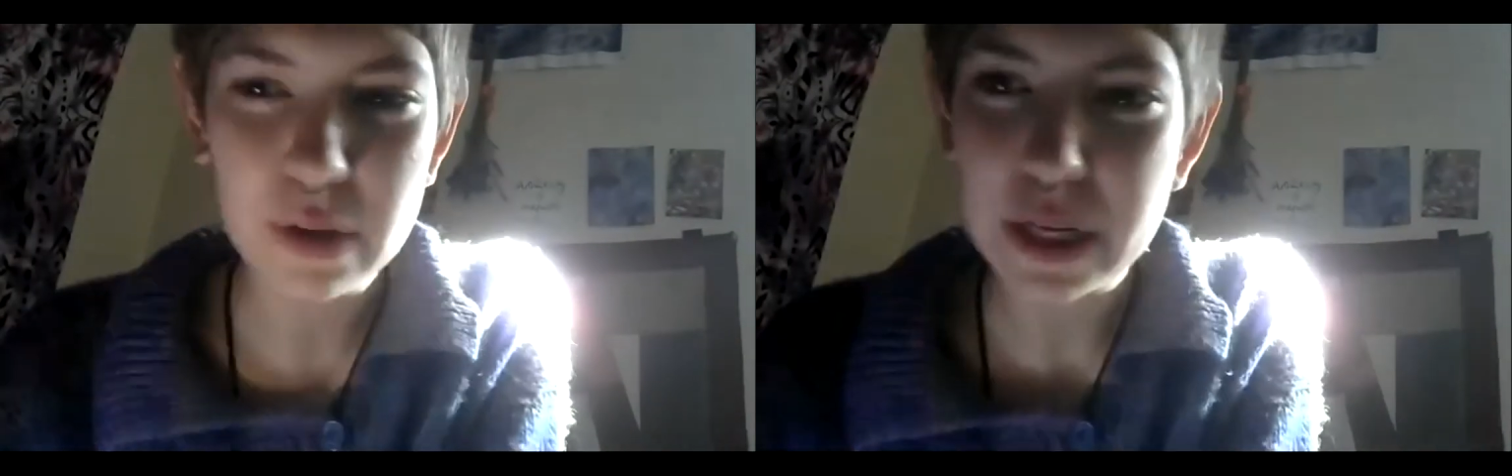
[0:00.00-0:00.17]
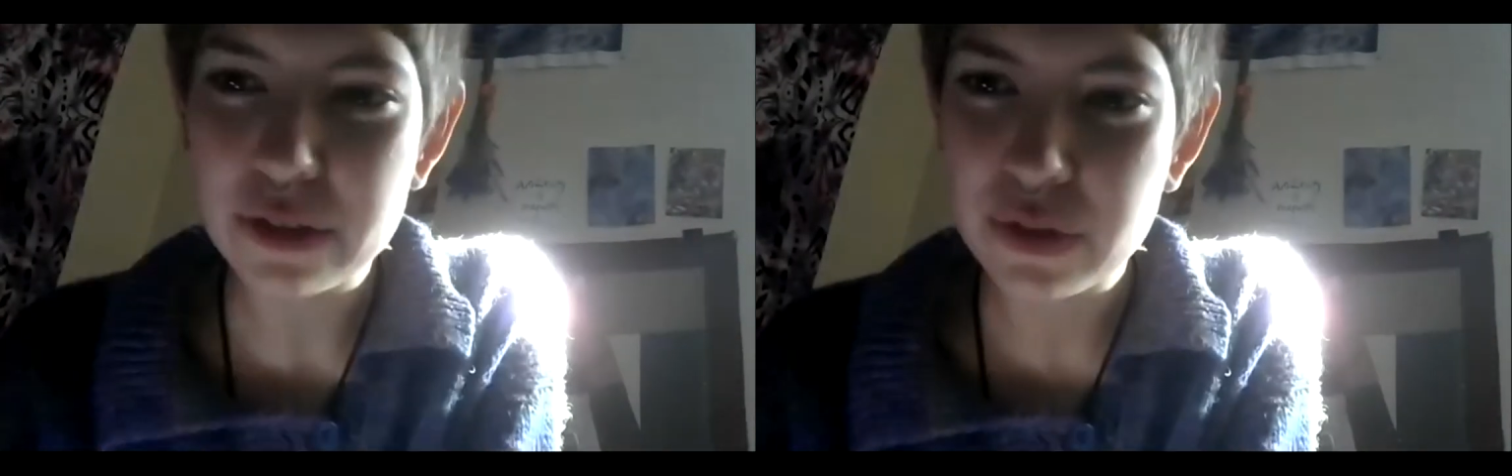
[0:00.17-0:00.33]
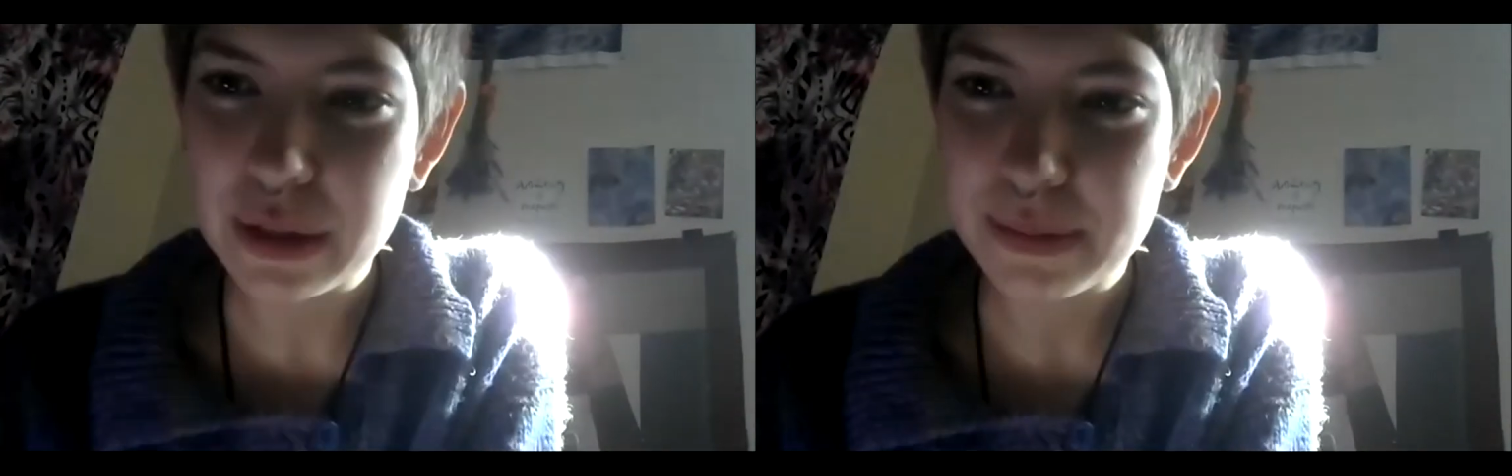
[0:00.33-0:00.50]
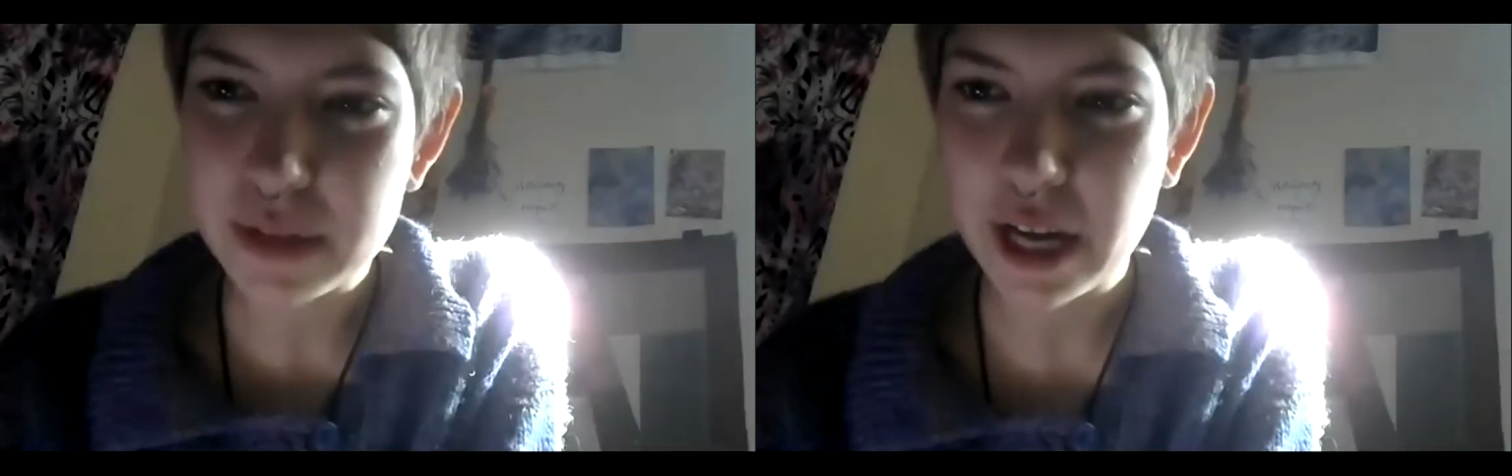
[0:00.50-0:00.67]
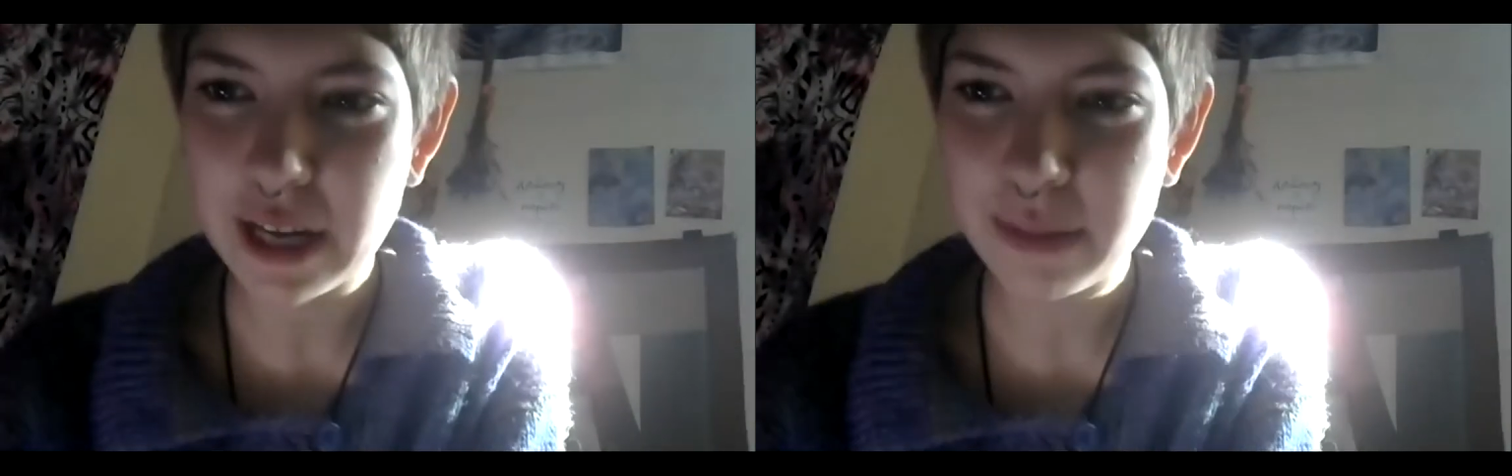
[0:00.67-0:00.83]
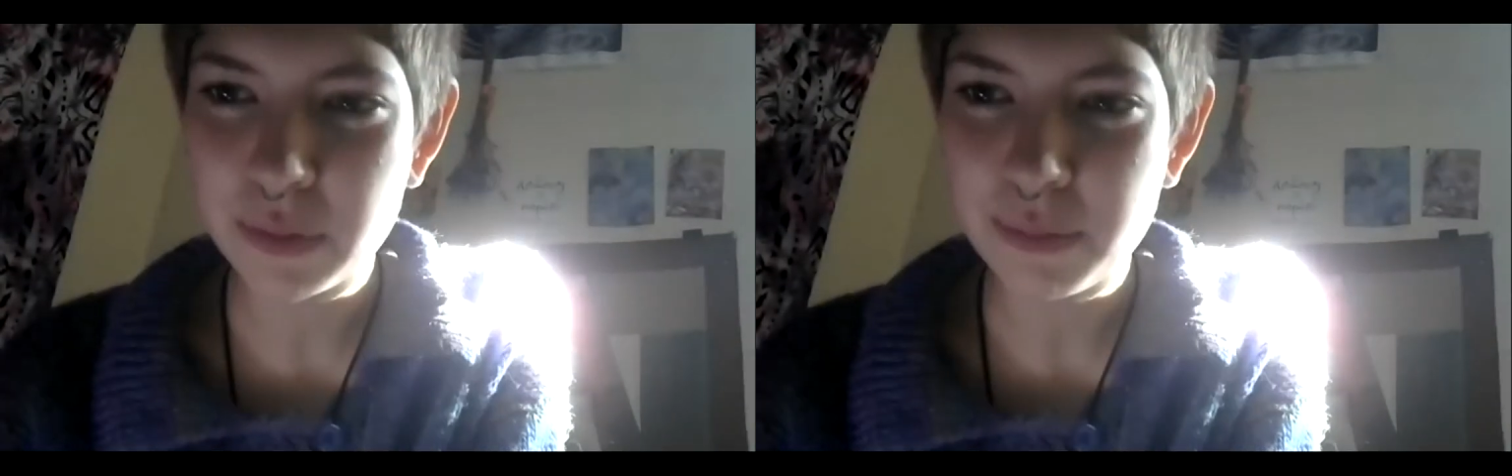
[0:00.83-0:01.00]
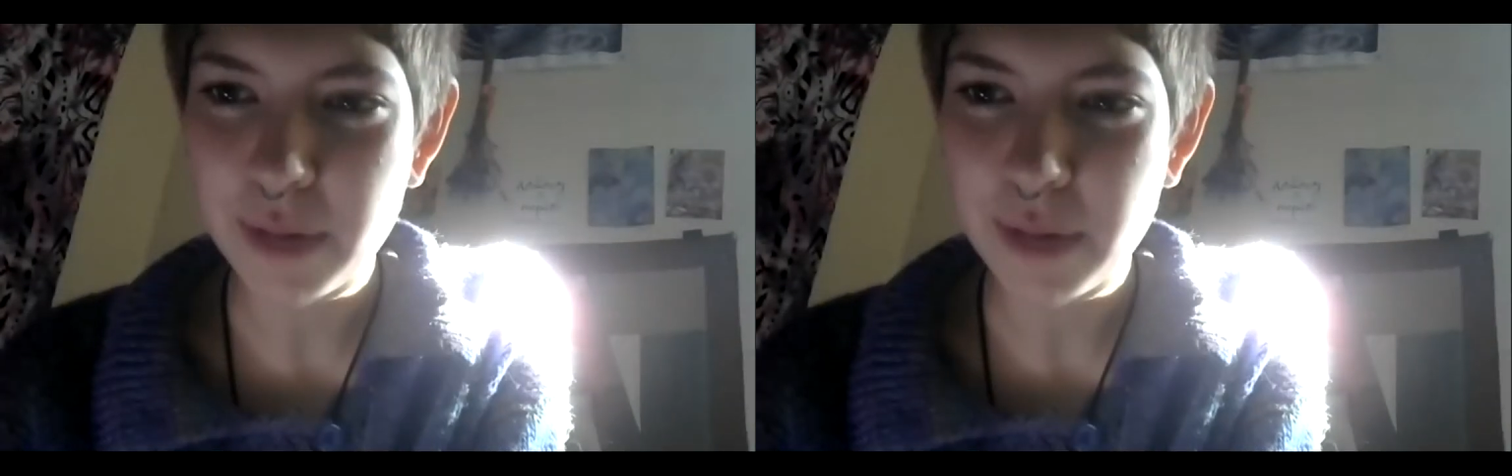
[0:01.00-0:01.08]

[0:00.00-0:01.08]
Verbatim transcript: on a trip to honeymoon